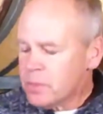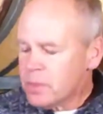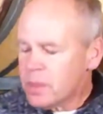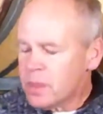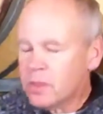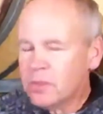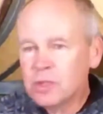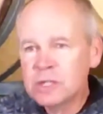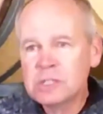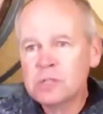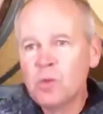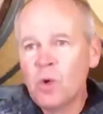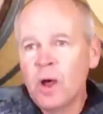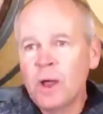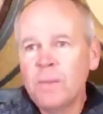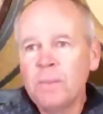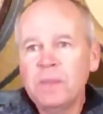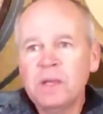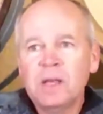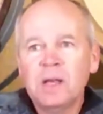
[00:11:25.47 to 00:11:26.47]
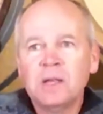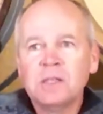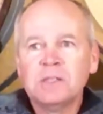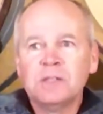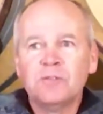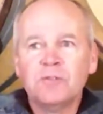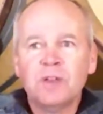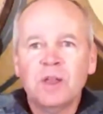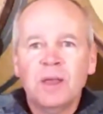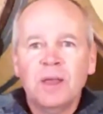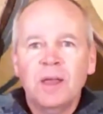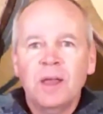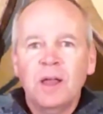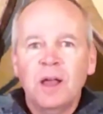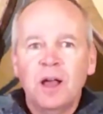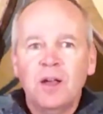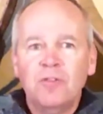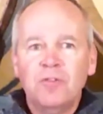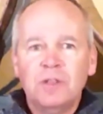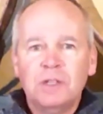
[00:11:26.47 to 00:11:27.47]
This one, because of
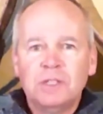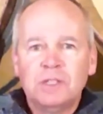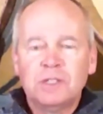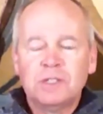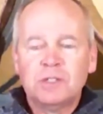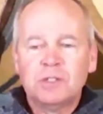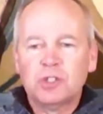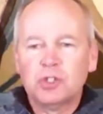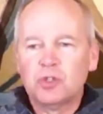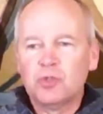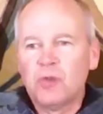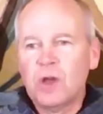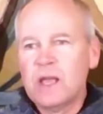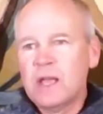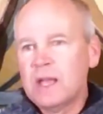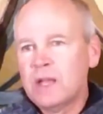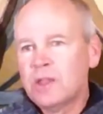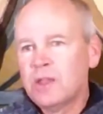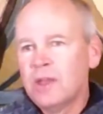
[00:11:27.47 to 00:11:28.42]
its strength,